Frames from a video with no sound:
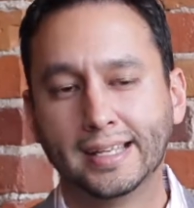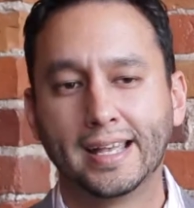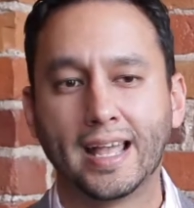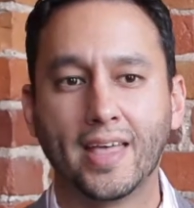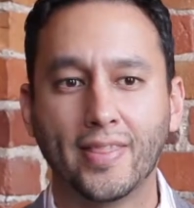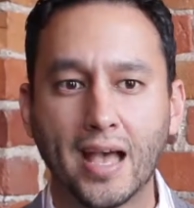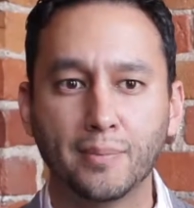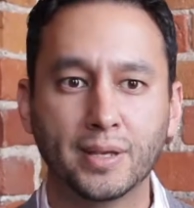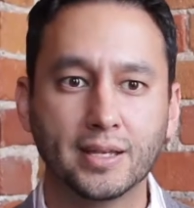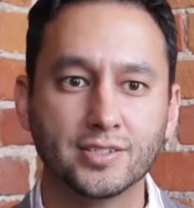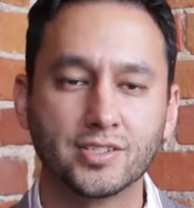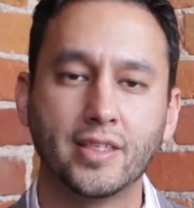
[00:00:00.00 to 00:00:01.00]
And that
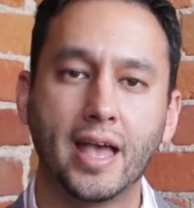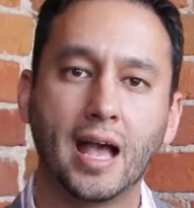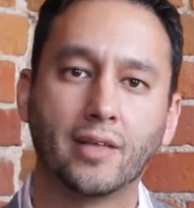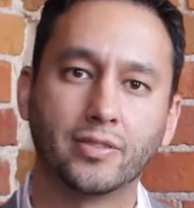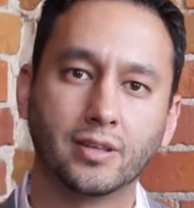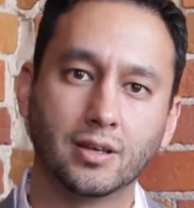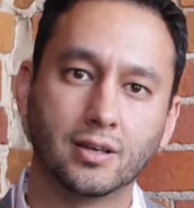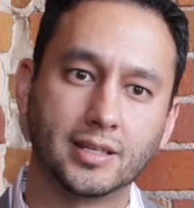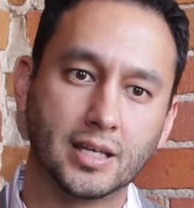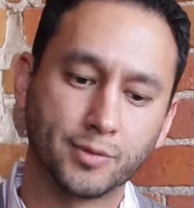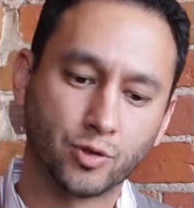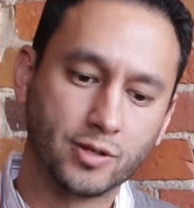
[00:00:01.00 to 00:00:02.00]
means that the
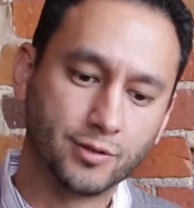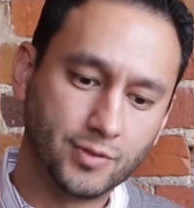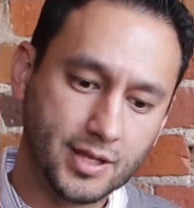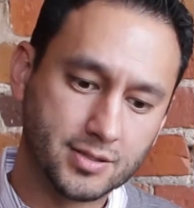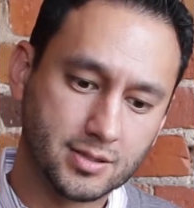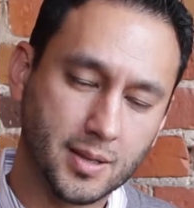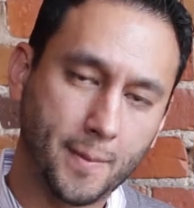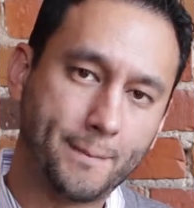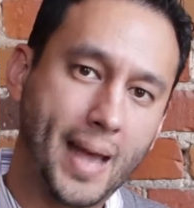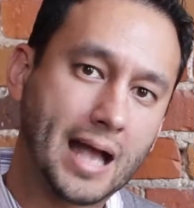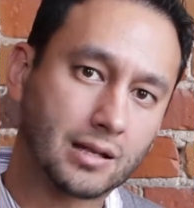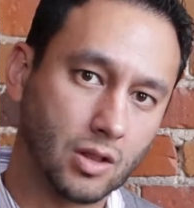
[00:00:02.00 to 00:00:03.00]
immigrant visa
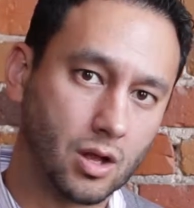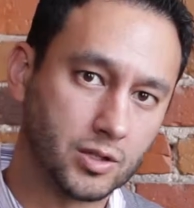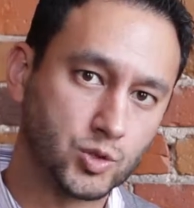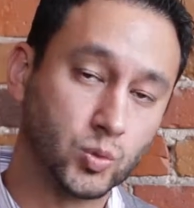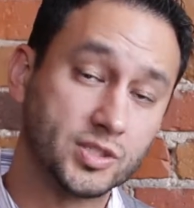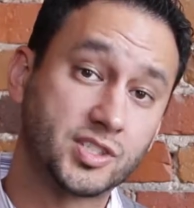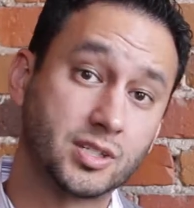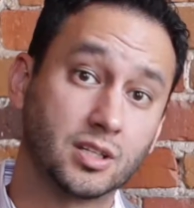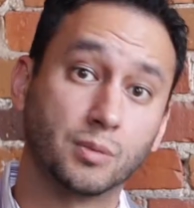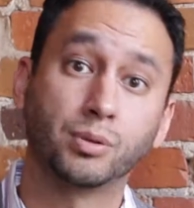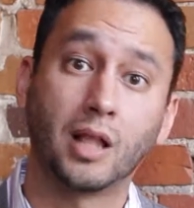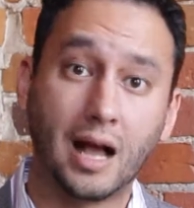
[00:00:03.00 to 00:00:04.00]
backlogs will still
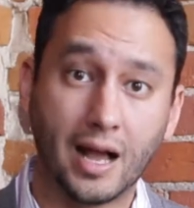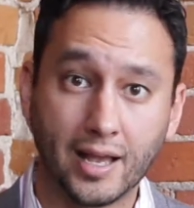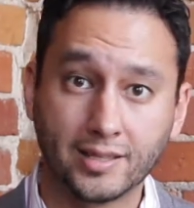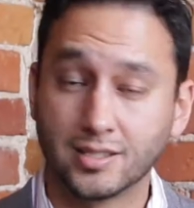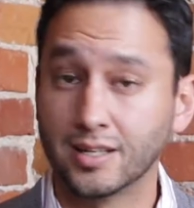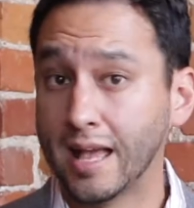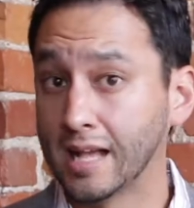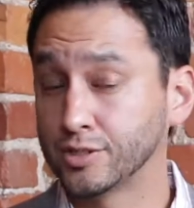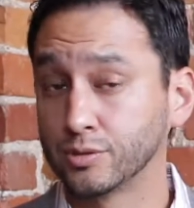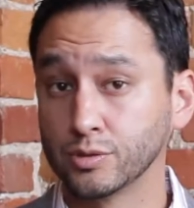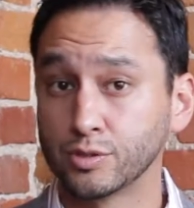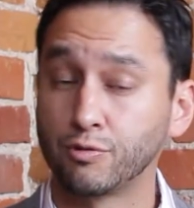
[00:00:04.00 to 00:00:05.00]
apply to
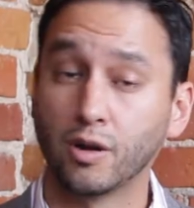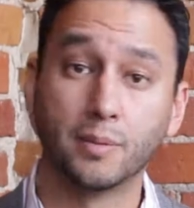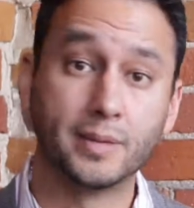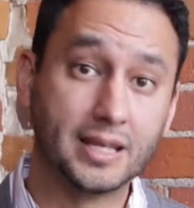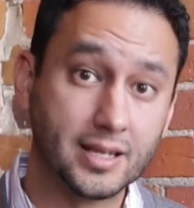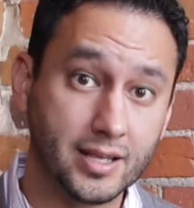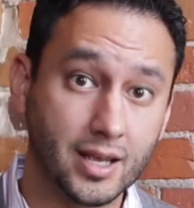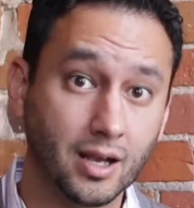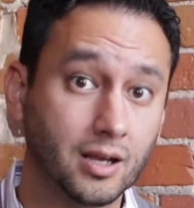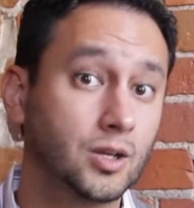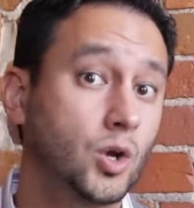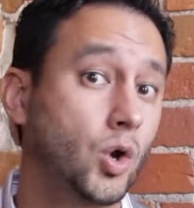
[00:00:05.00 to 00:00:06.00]
nationals from
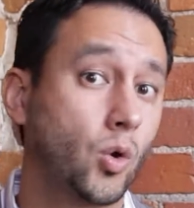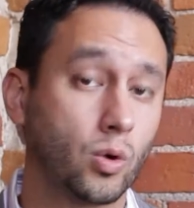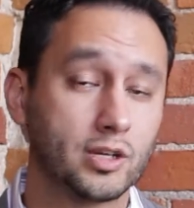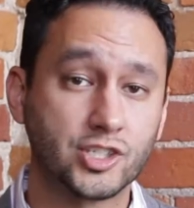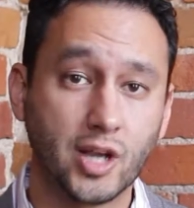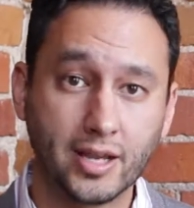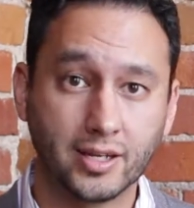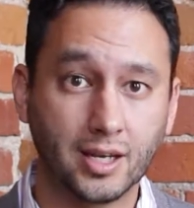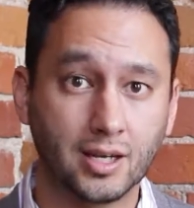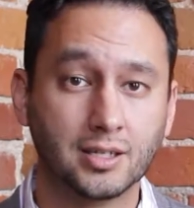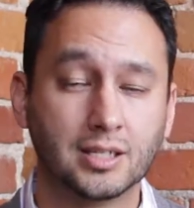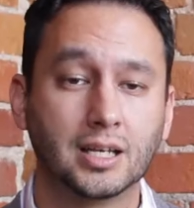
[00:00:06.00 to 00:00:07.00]
India or
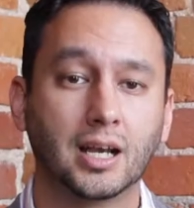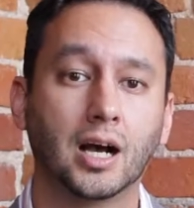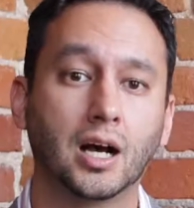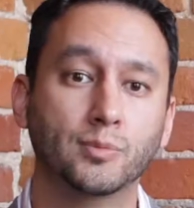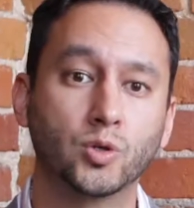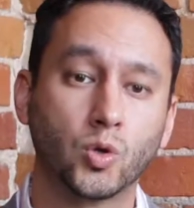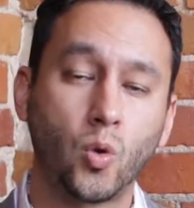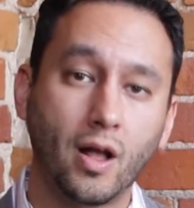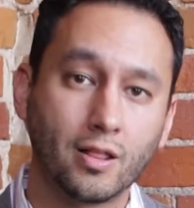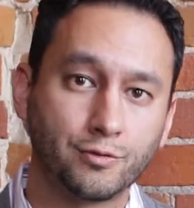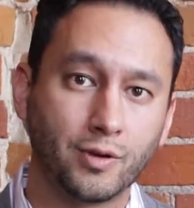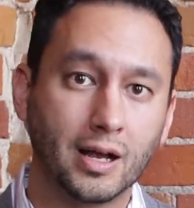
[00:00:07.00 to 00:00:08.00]
China who
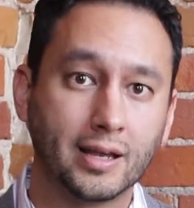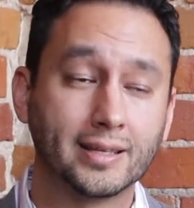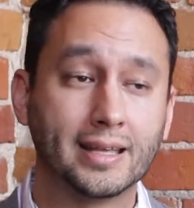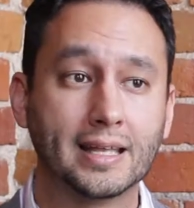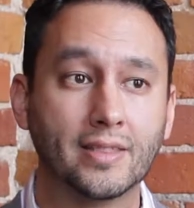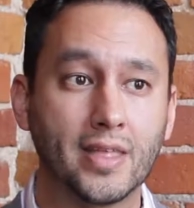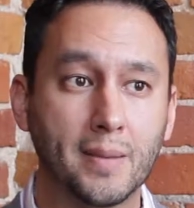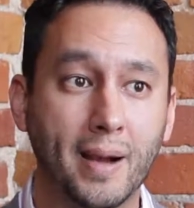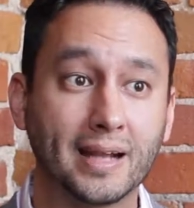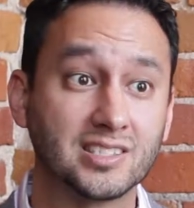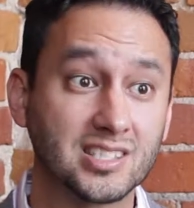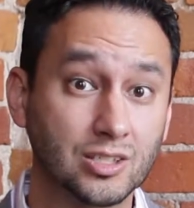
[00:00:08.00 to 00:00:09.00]
qualify, and they
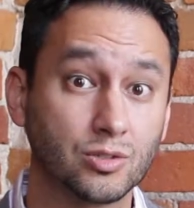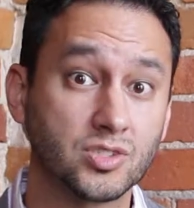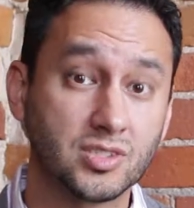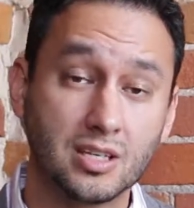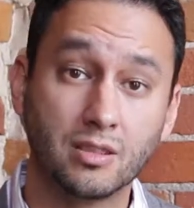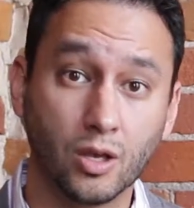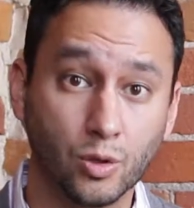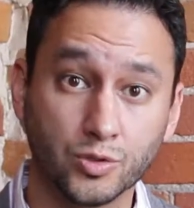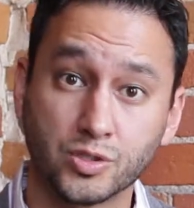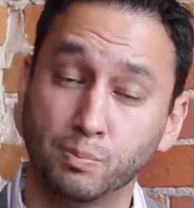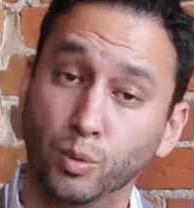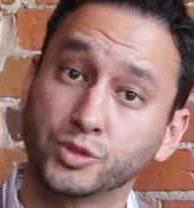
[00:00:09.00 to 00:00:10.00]
might still see
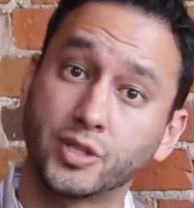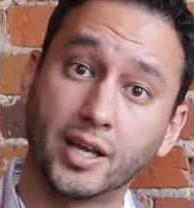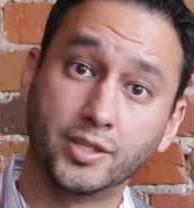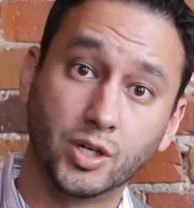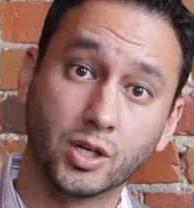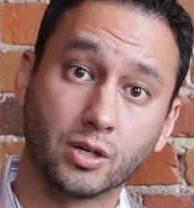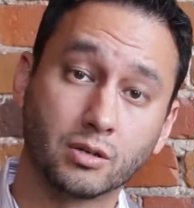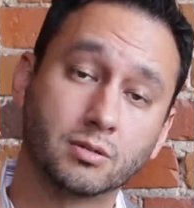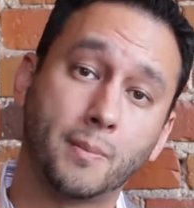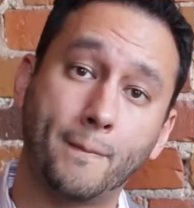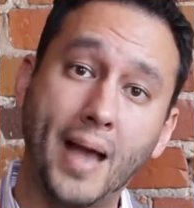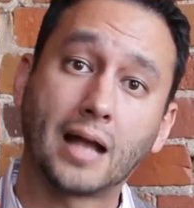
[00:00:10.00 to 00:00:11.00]
those multi-year
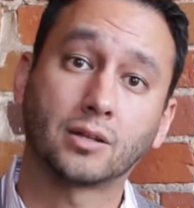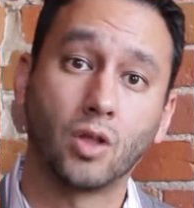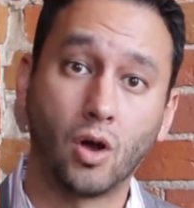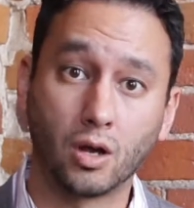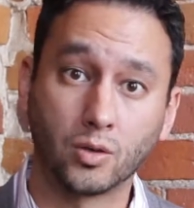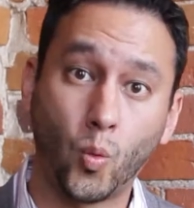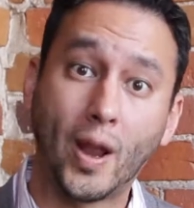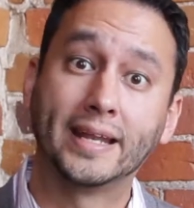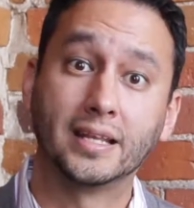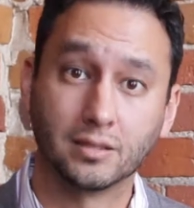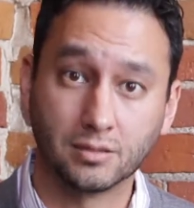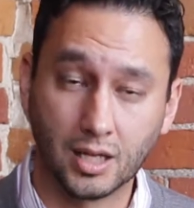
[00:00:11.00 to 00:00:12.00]
backlog
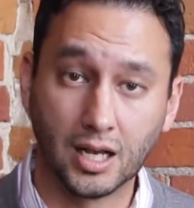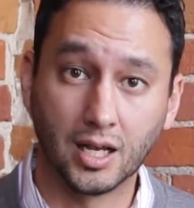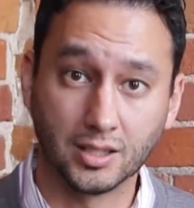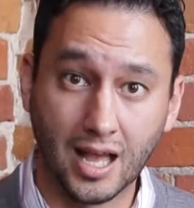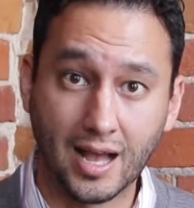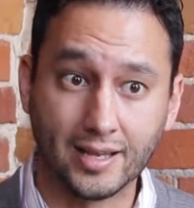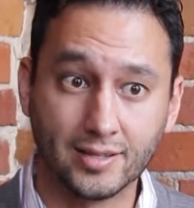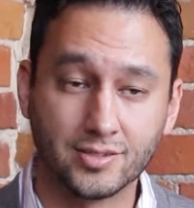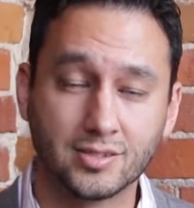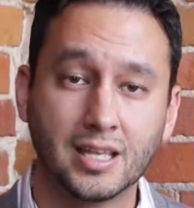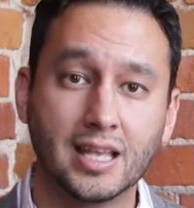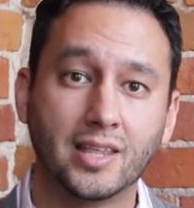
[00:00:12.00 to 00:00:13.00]
waiting
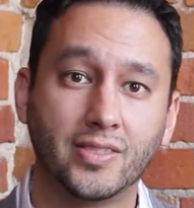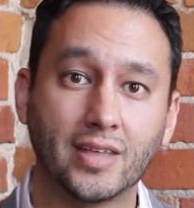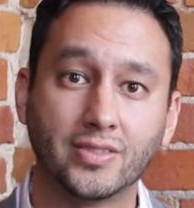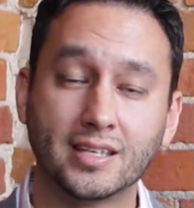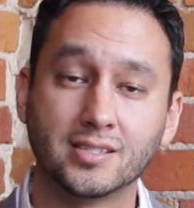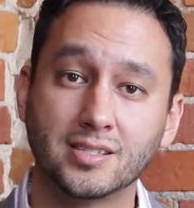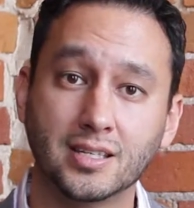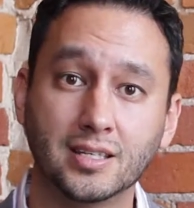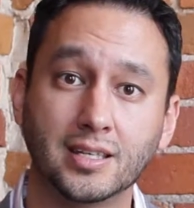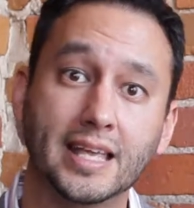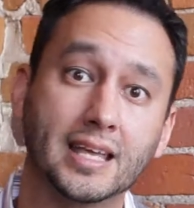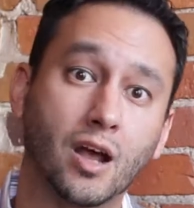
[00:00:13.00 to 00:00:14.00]
lines that they see
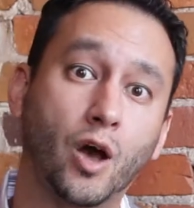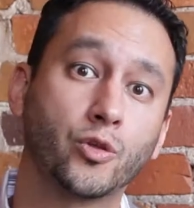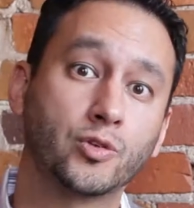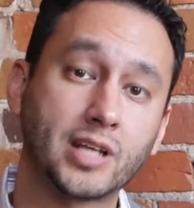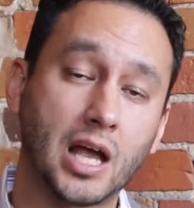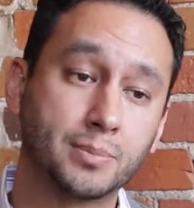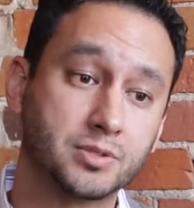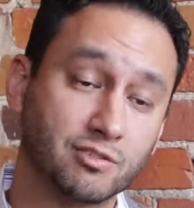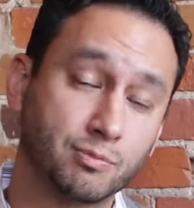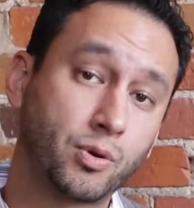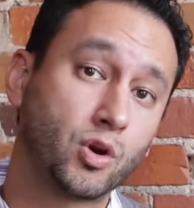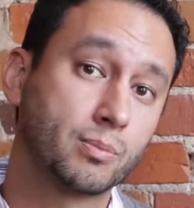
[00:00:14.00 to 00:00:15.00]
in other types
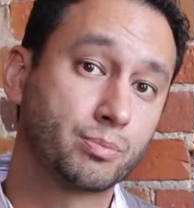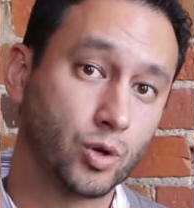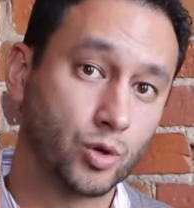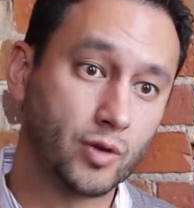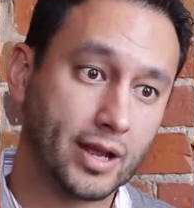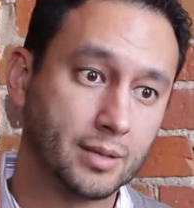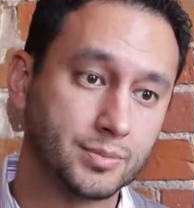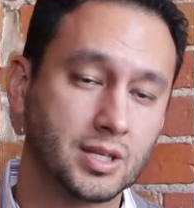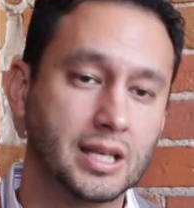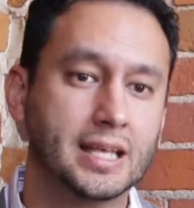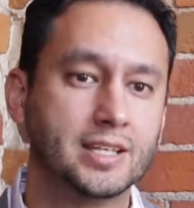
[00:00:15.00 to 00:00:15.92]
of PERM programs.